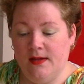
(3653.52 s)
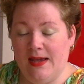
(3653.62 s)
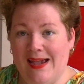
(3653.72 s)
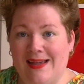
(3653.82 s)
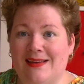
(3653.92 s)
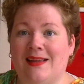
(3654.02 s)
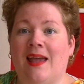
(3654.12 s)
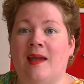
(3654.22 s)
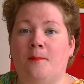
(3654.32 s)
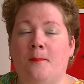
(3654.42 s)
adding
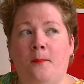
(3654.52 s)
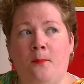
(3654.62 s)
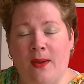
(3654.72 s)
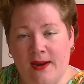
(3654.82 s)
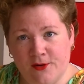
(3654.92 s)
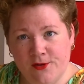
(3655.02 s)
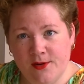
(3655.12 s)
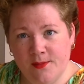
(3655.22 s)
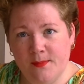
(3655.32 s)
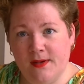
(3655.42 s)
a pattern
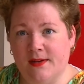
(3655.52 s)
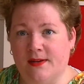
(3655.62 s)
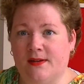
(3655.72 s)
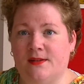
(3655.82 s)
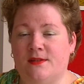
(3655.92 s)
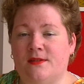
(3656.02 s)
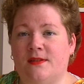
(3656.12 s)
because